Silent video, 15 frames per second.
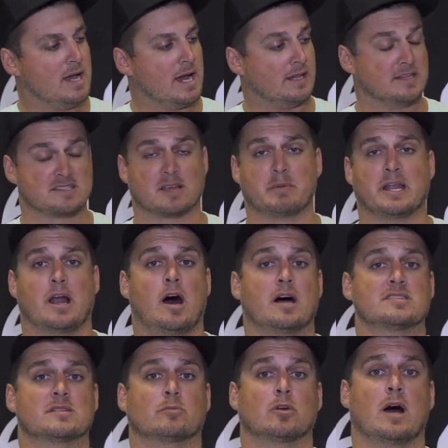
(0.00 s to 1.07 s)
And this is gonna be an
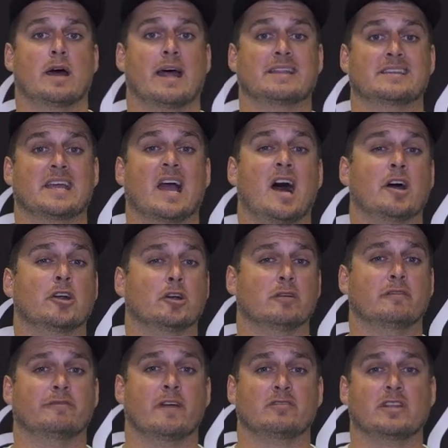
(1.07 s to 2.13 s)
awesome rod at the
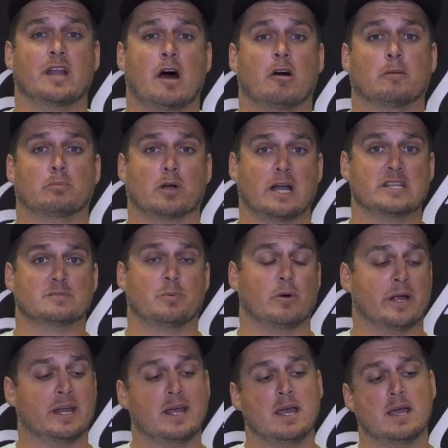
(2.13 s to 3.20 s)
$150 price
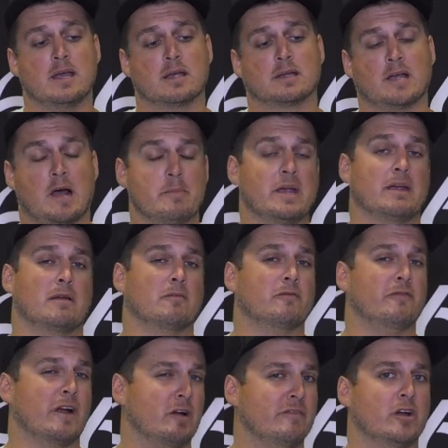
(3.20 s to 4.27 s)
point, coming
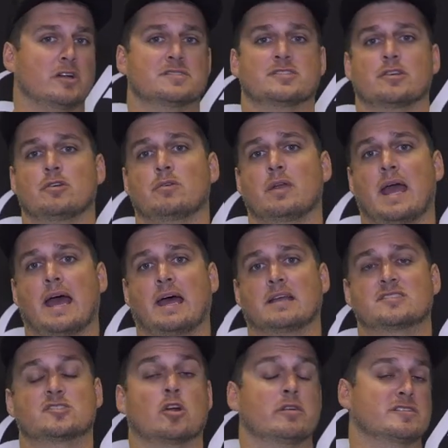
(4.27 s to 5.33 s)
very, very soon, uh,
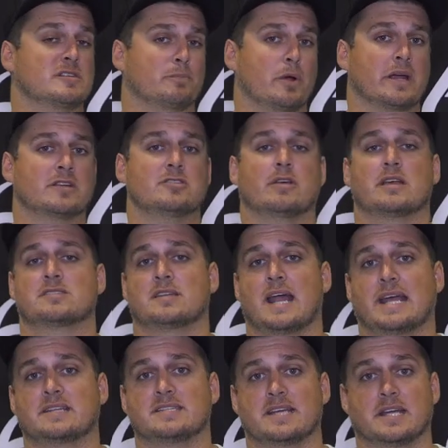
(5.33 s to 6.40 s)
started spring
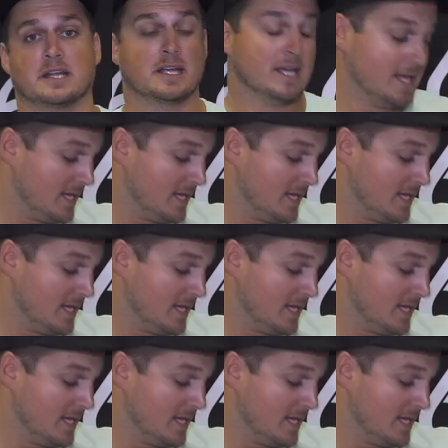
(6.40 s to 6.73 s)
2019.